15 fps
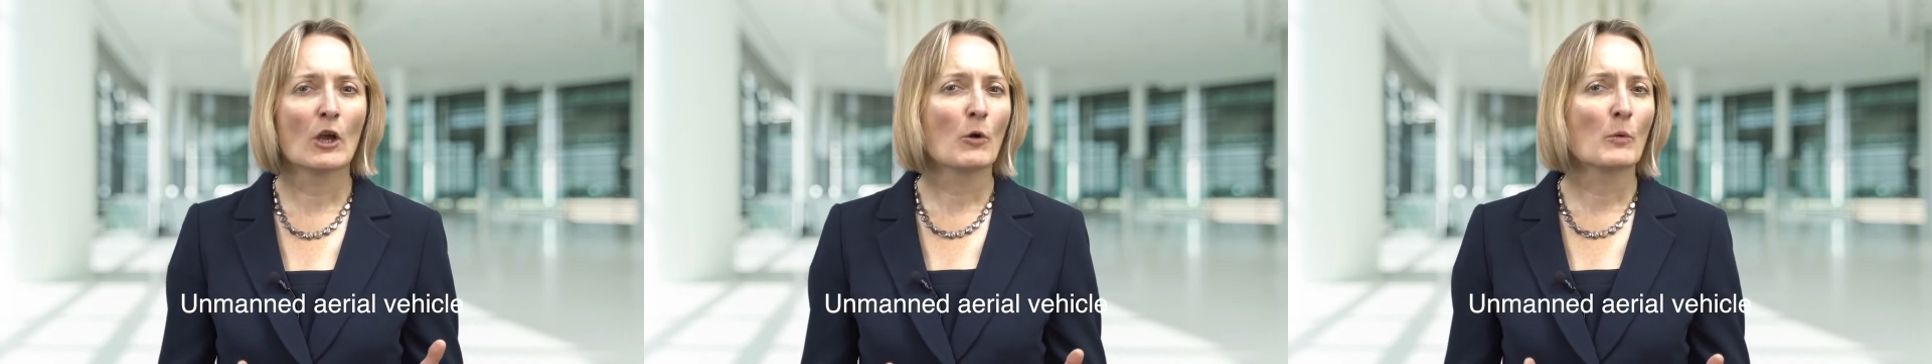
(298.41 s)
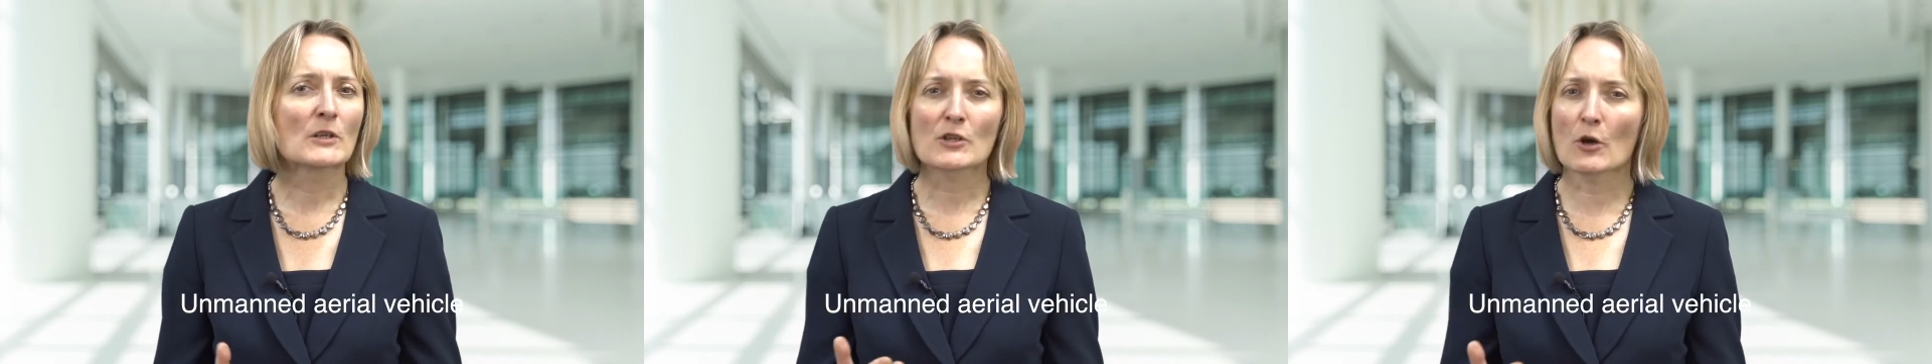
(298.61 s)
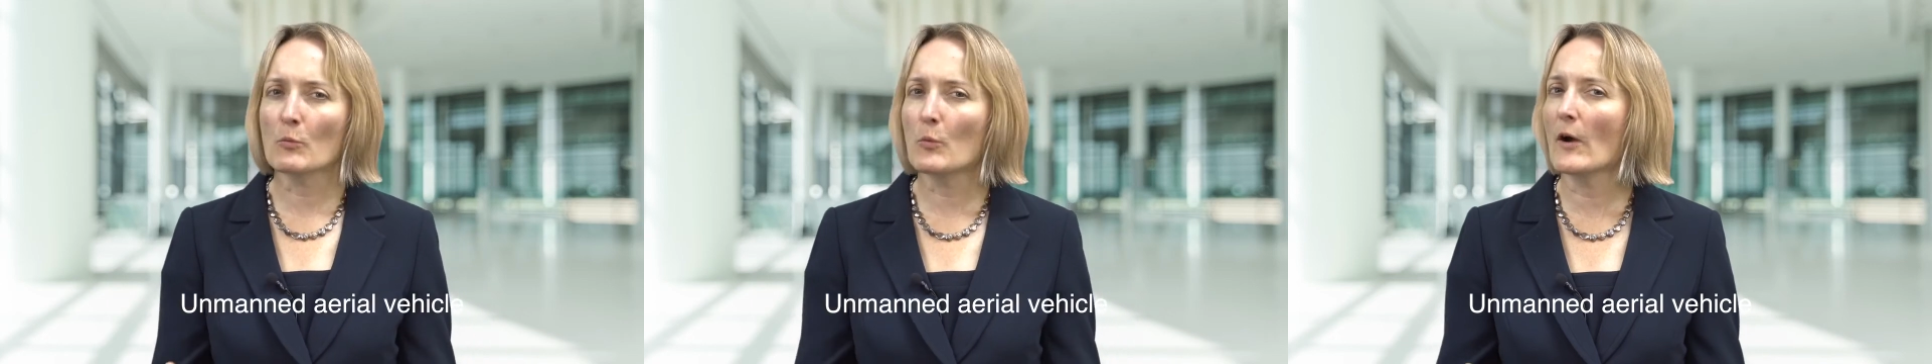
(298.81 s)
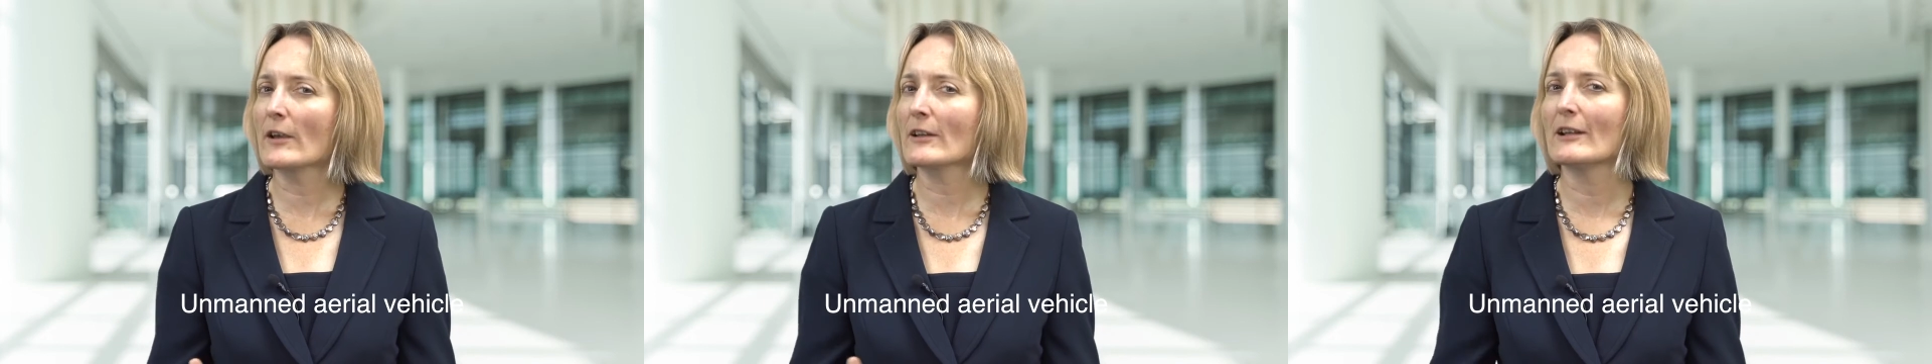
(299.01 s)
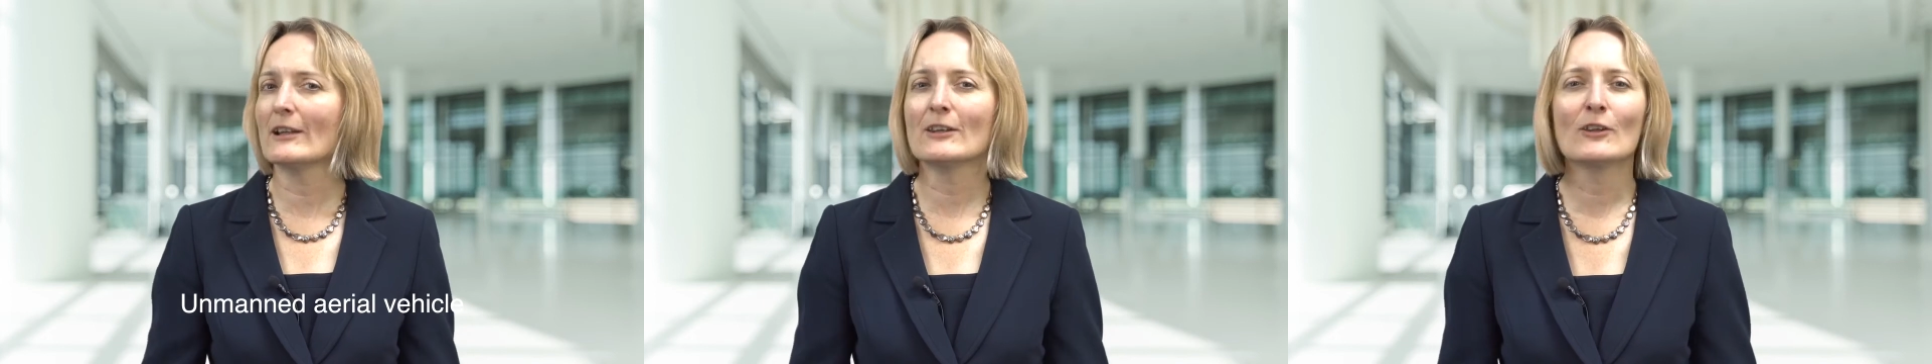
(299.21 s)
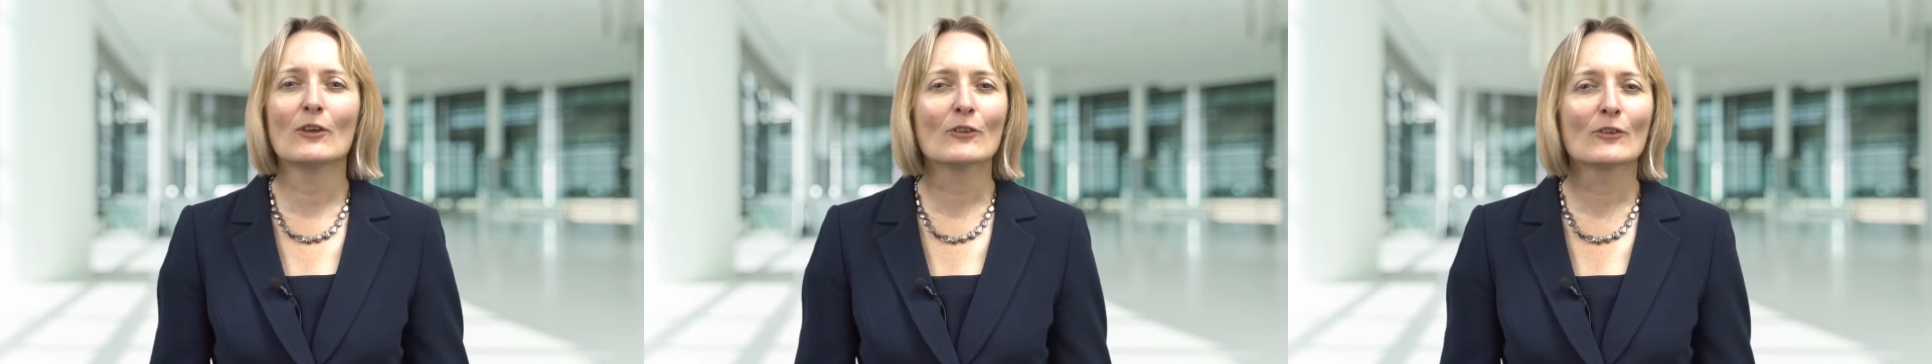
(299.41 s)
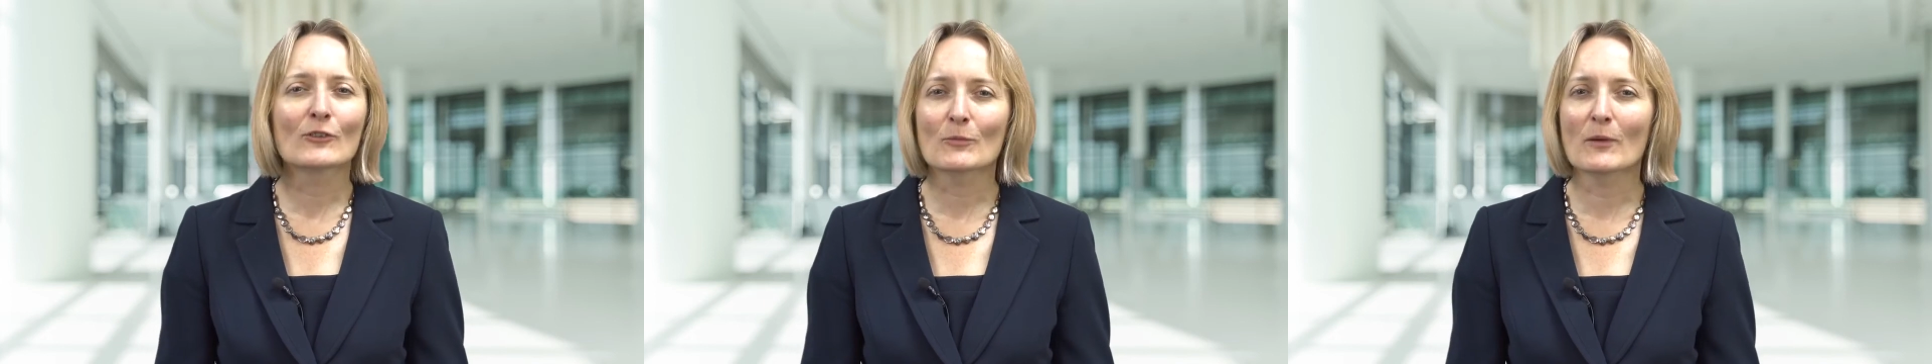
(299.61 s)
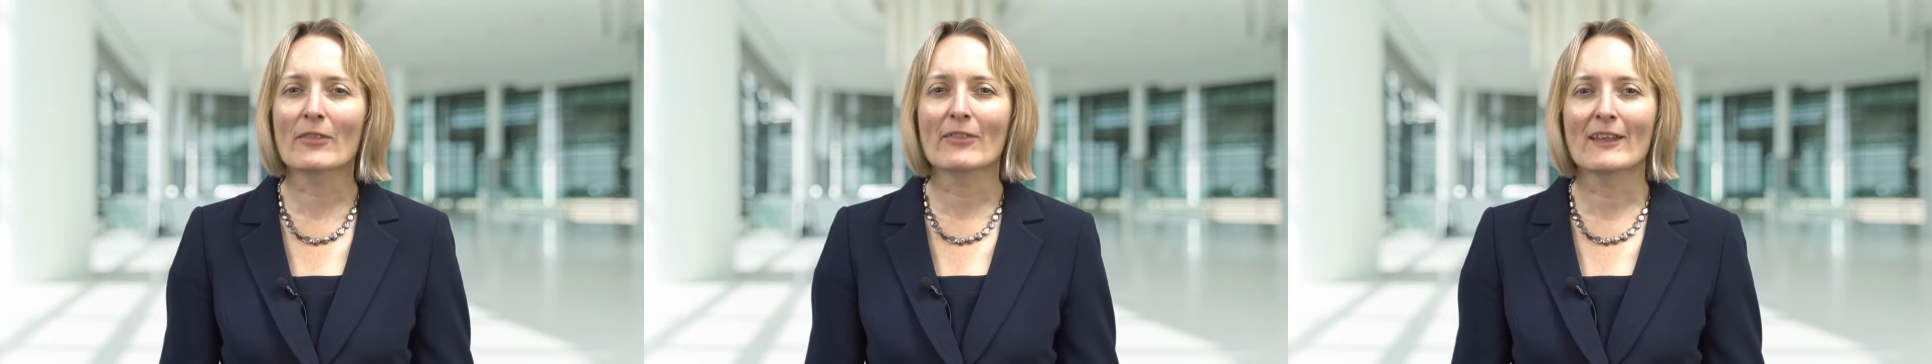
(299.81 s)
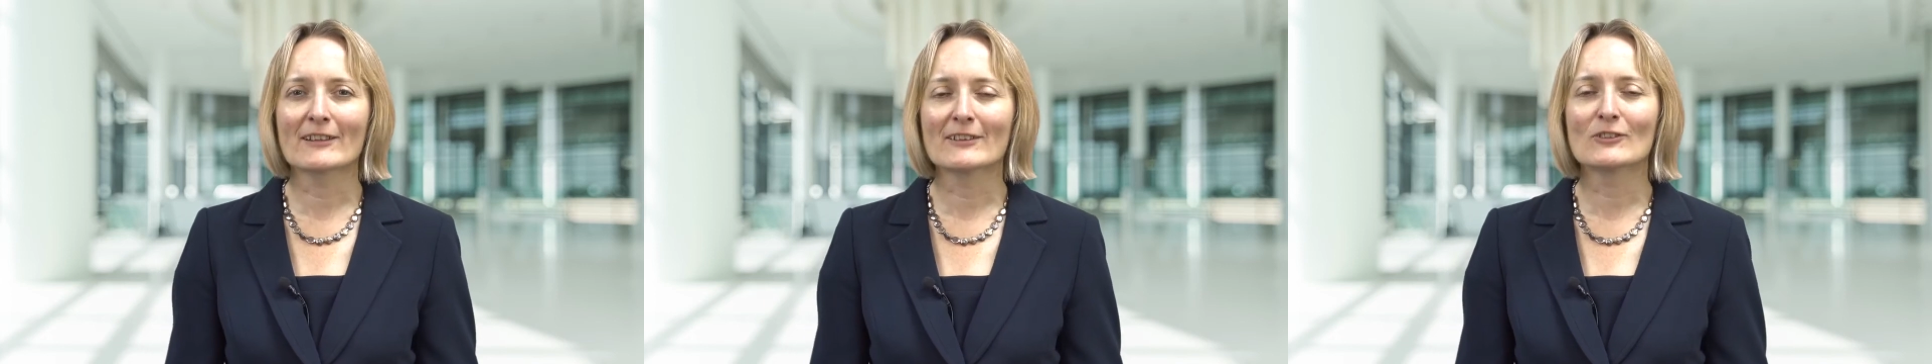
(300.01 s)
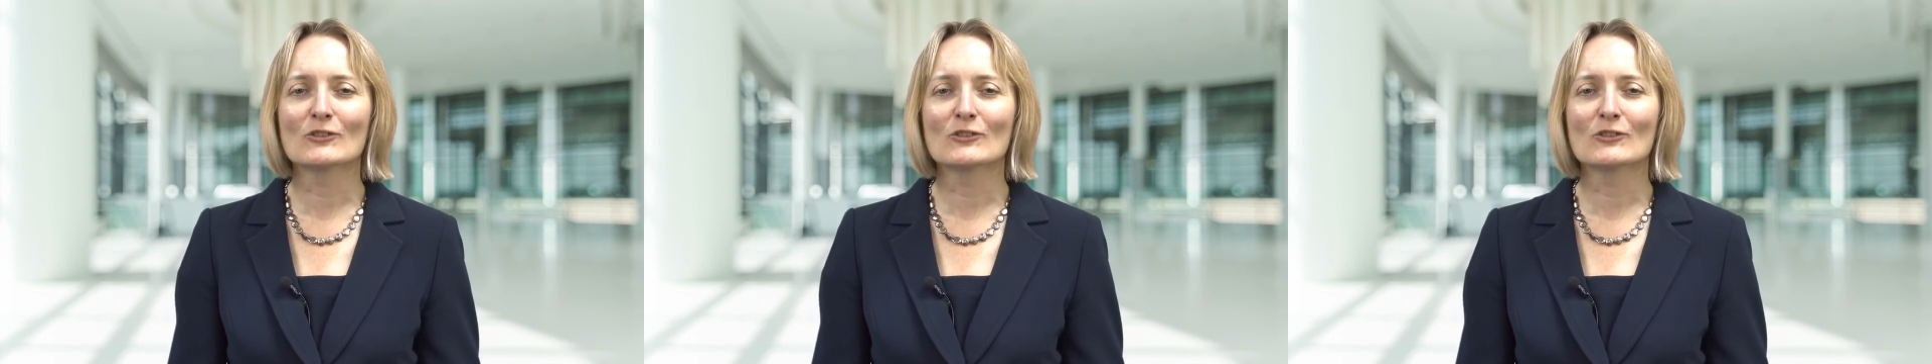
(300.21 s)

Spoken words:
which are widely used within